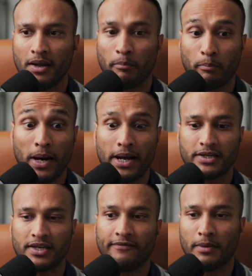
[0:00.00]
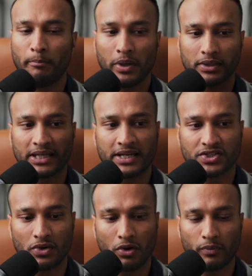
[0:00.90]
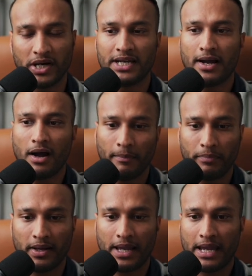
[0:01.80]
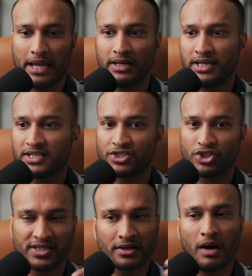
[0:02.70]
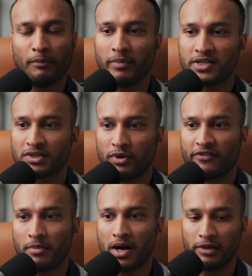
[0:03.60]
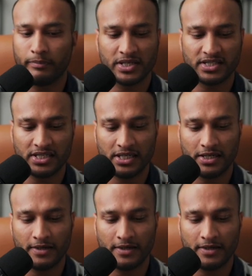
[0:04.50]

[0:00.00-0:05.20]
But if the building is already up and it's just a couple months away from occupancy